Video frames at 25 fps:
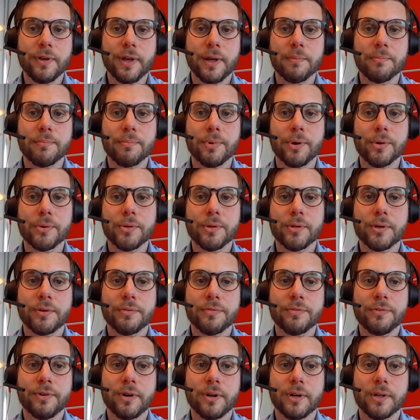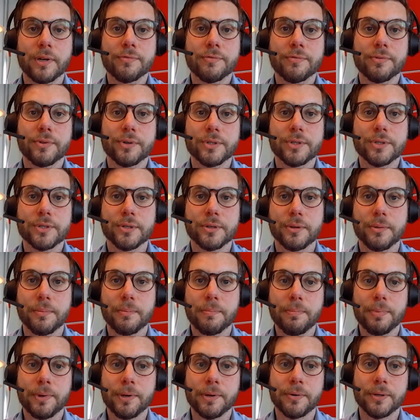and both are falling for a
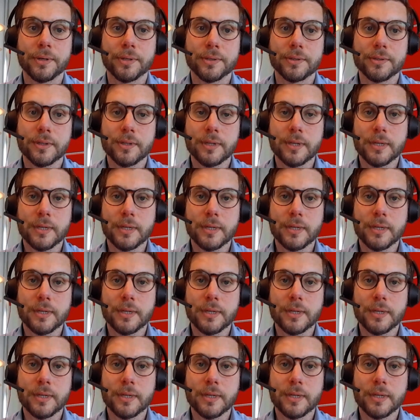certain period.